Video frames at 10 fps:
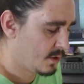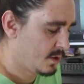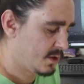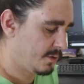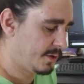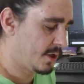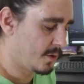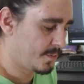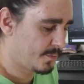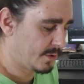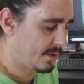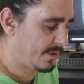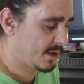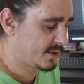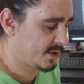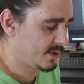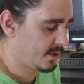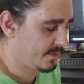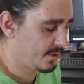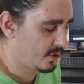There we go. We have access to
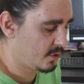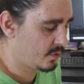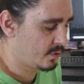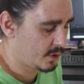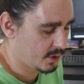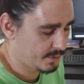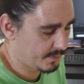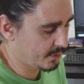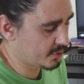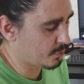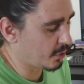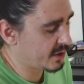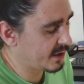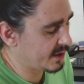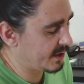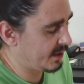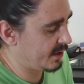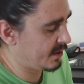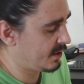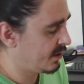the phone. The phone's working
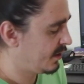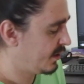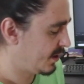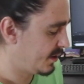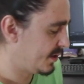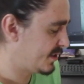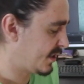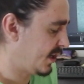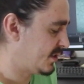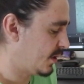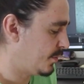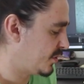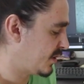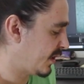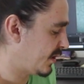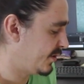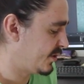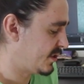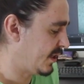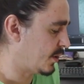again. In this case, I'll most likely
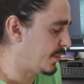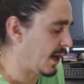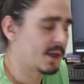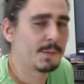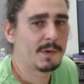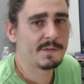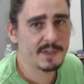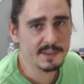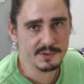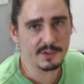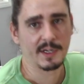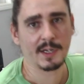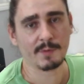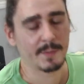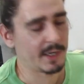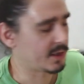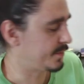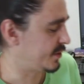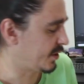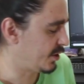just take a backup of this, so I have a
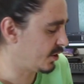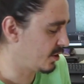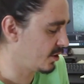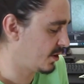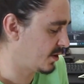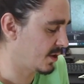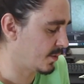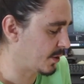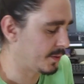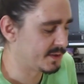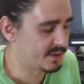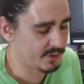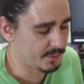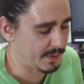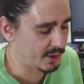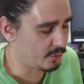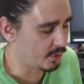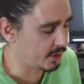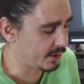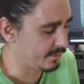backup secured, and then I'll probably send her back a
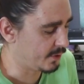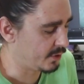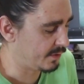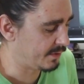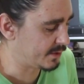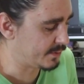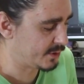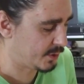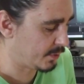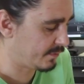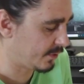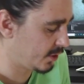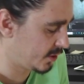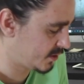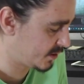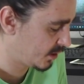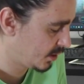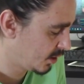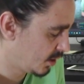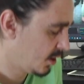working phone if that's what she prefers.
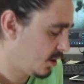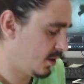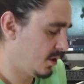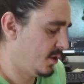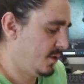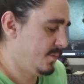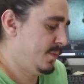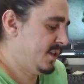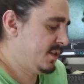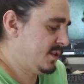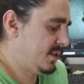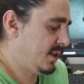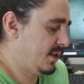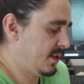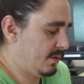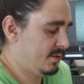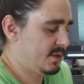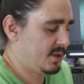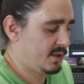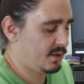But this is it. That was
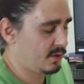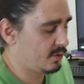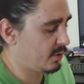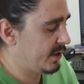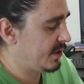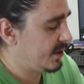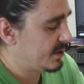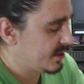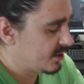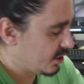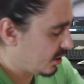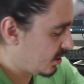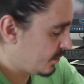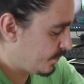quite an easy job.